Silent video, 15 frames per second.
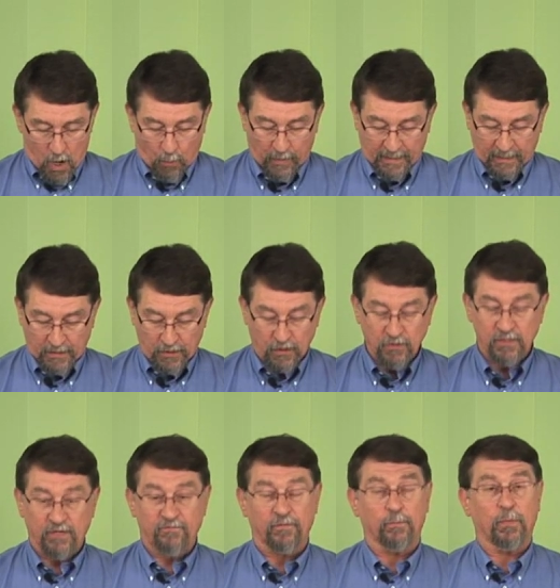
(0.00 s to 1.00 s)
We can use
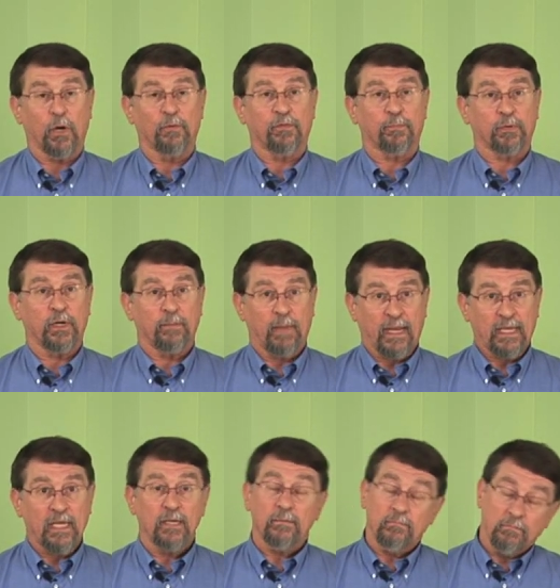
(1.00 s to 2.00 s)
it for both
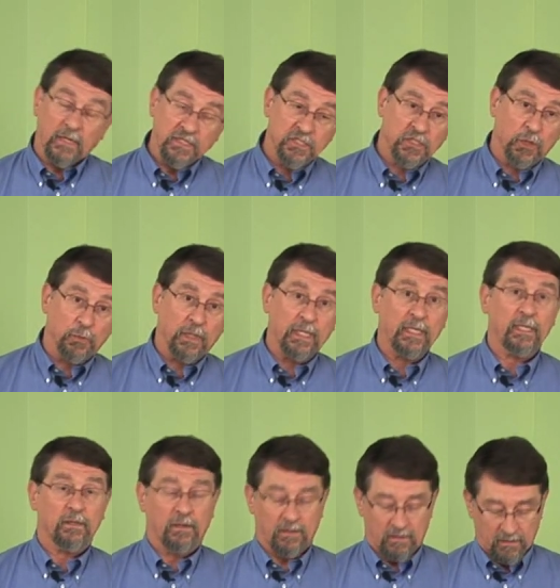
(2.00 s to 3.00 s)
printmaking by soaking
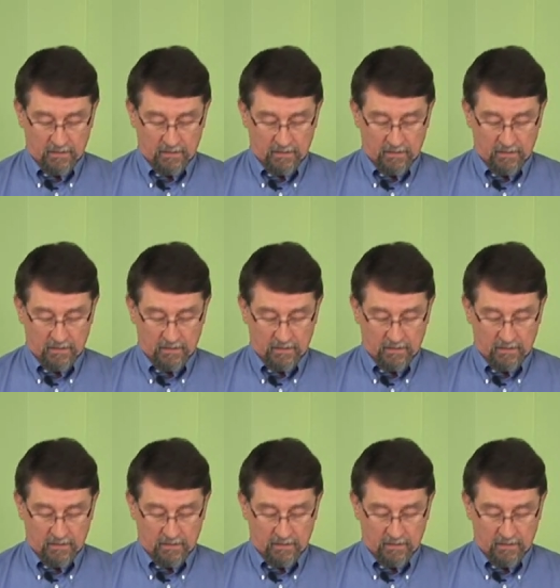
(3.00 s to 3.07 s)
it.